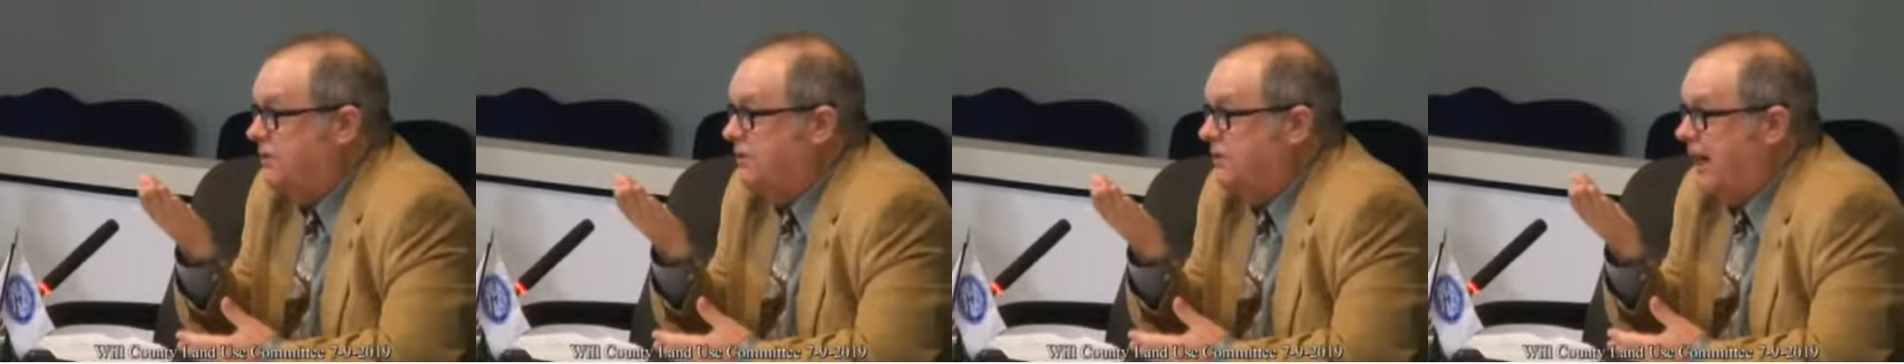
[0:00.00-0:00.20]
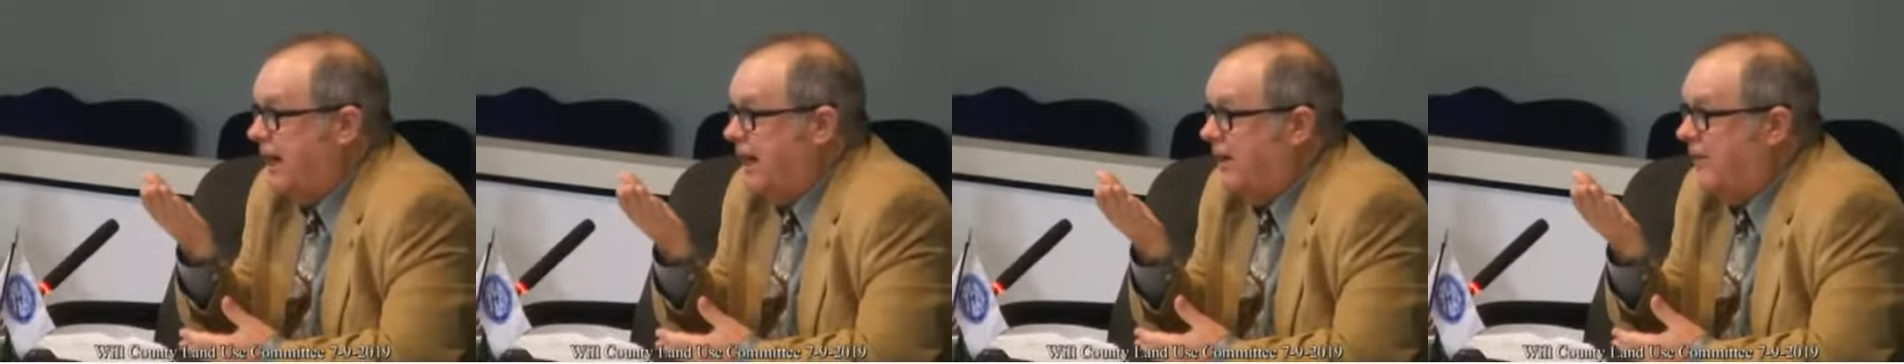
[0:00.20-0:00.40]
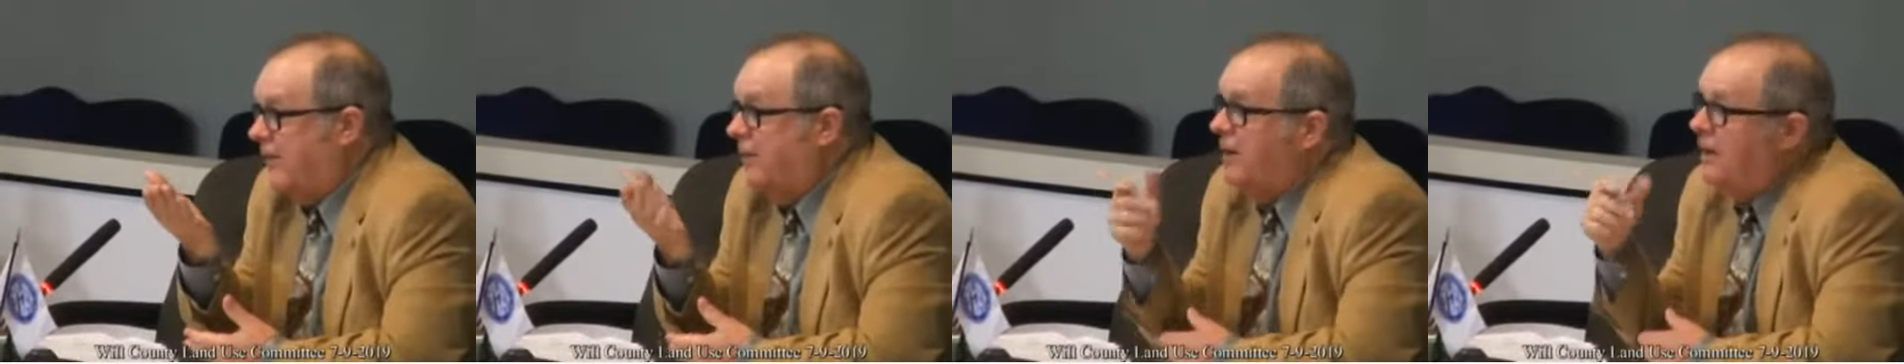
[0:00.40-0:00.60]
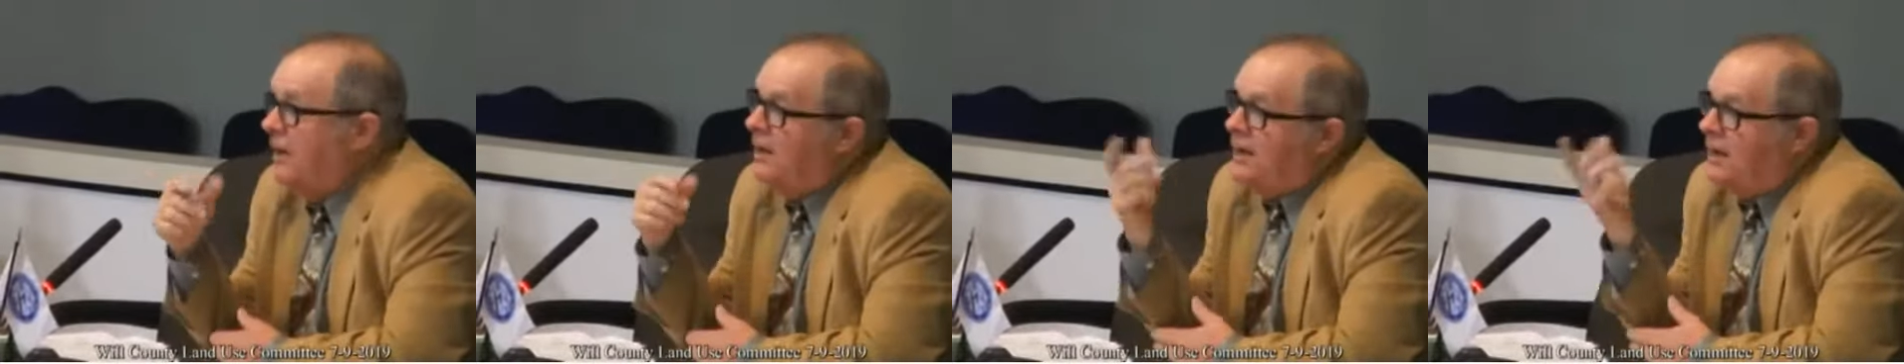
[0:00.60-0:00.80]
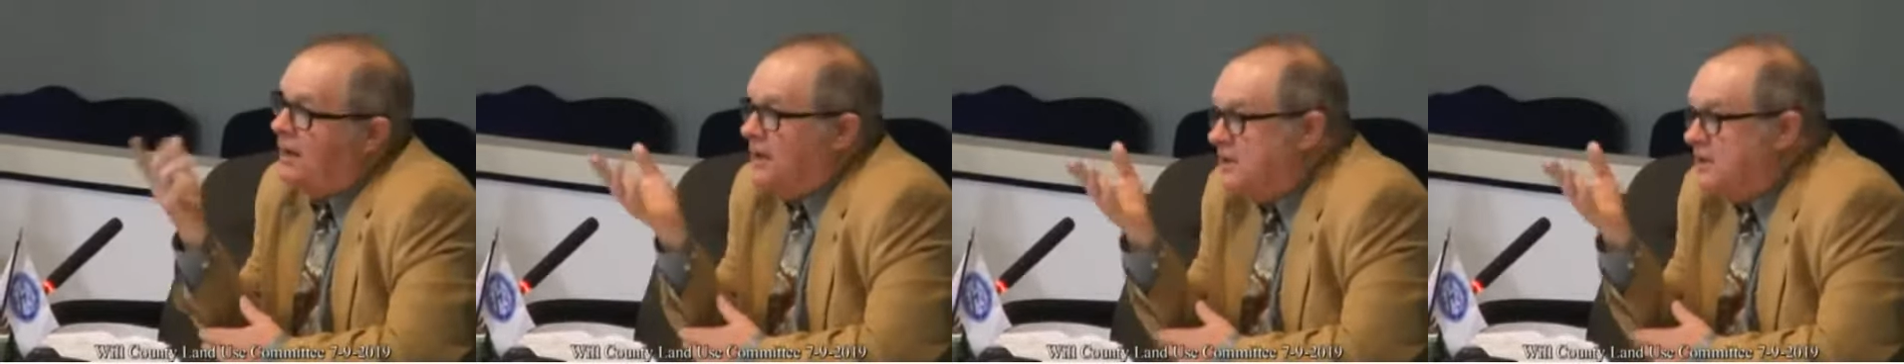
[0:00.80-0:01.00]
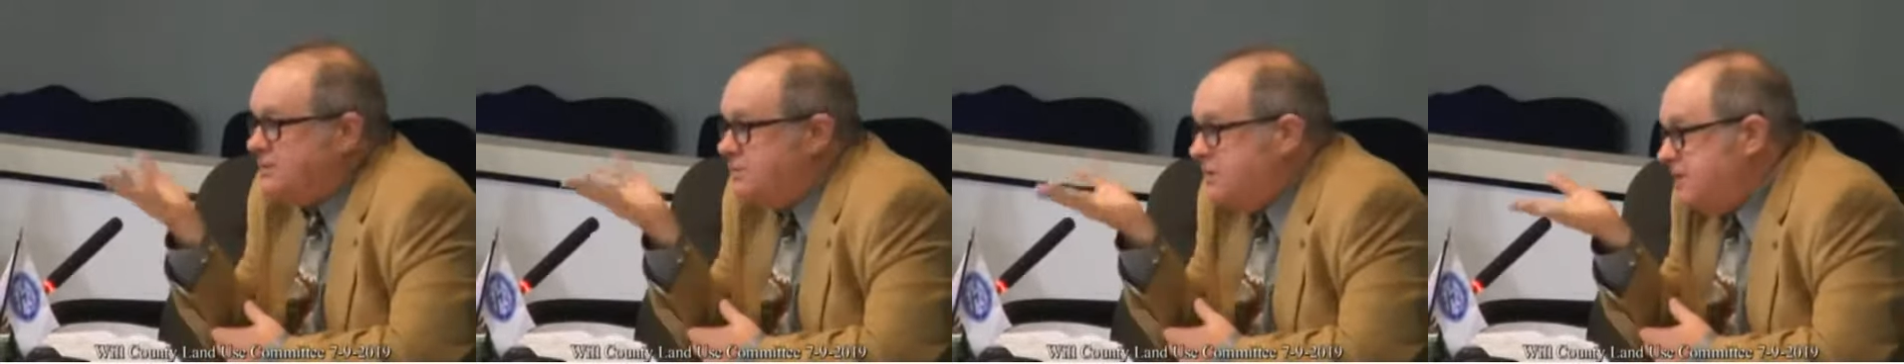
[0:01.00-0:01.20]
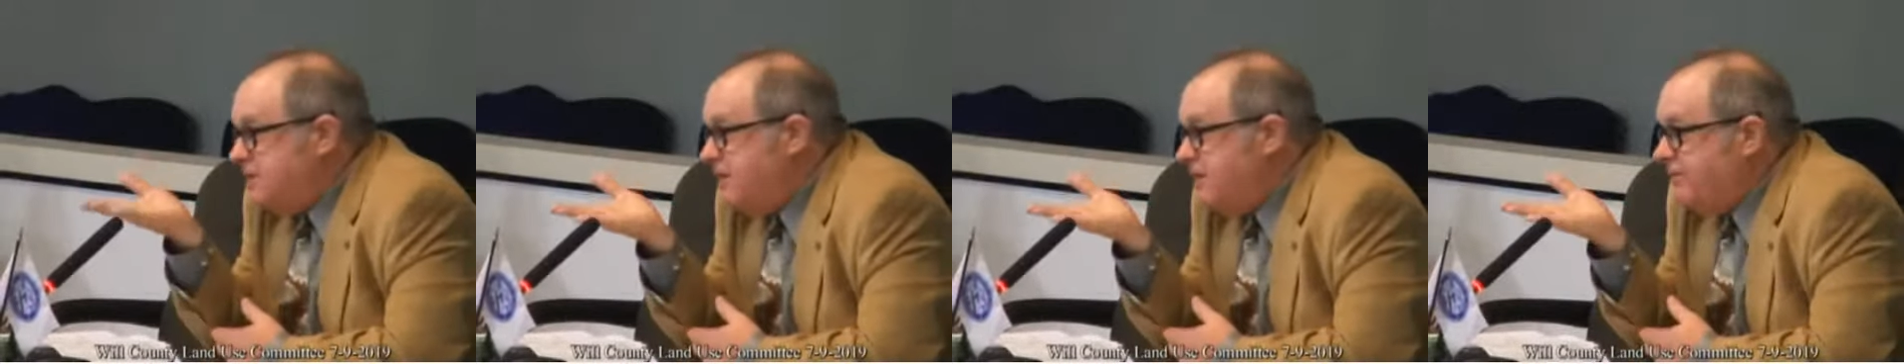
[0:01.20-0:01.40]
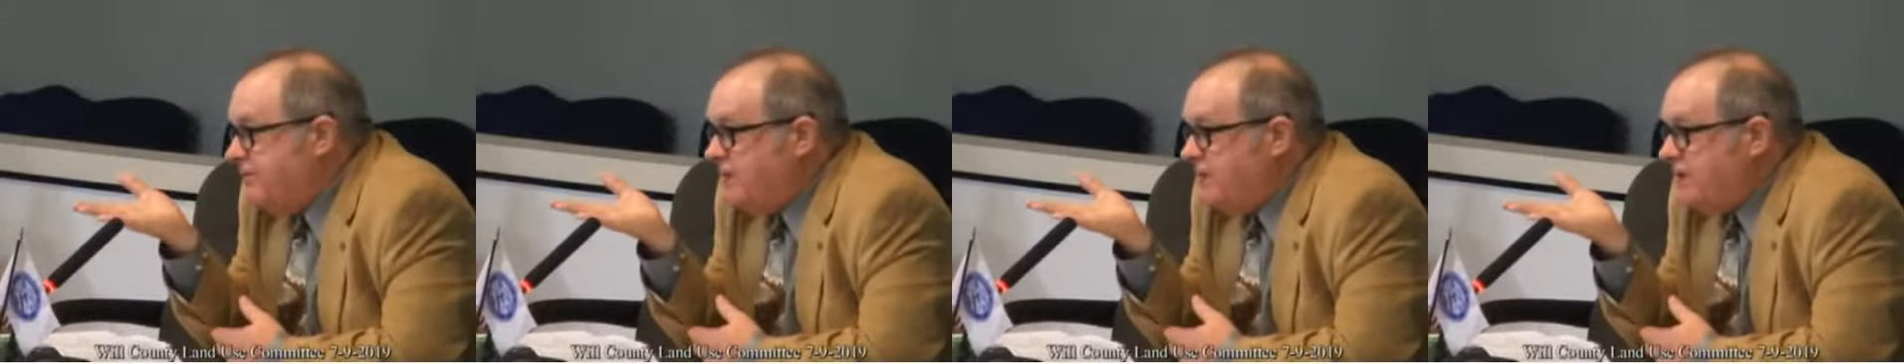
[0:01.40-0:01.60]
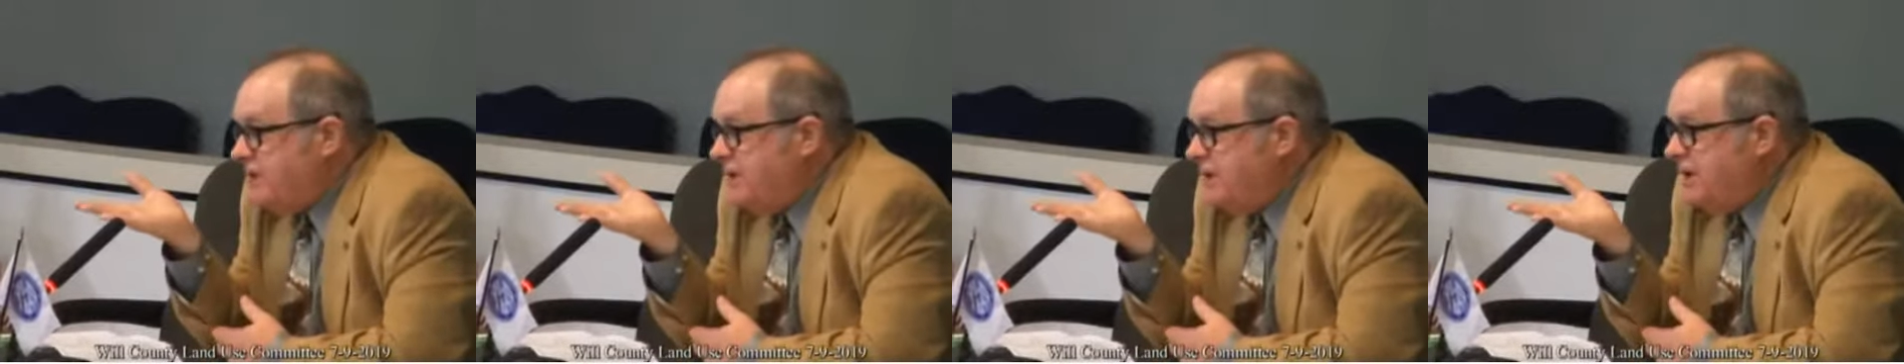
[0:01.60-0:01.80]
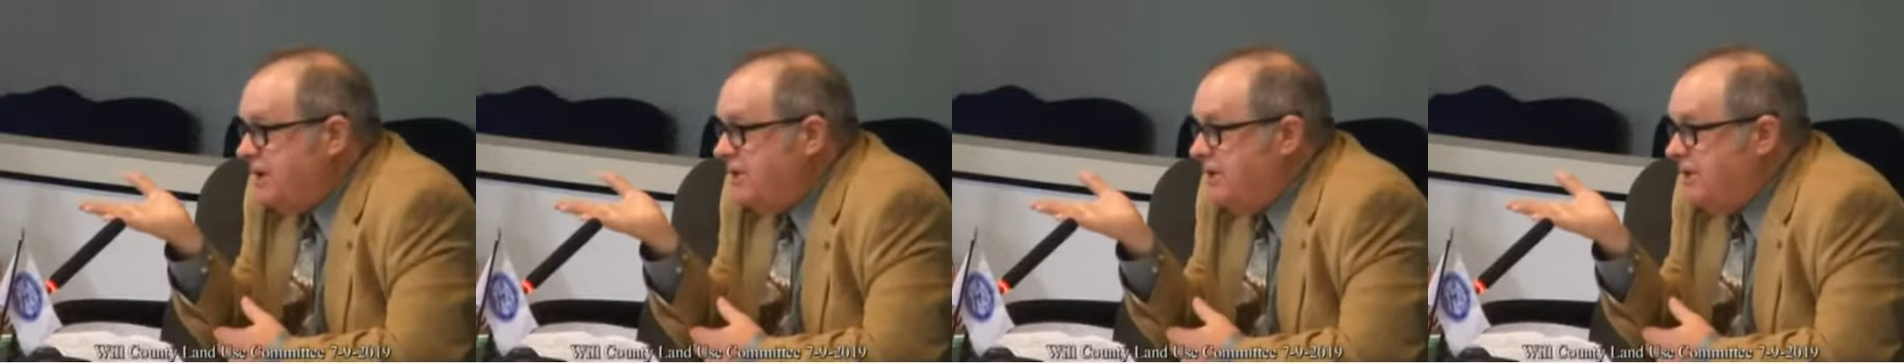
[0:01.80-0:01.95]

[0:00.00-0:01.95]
what they do now. Specifically,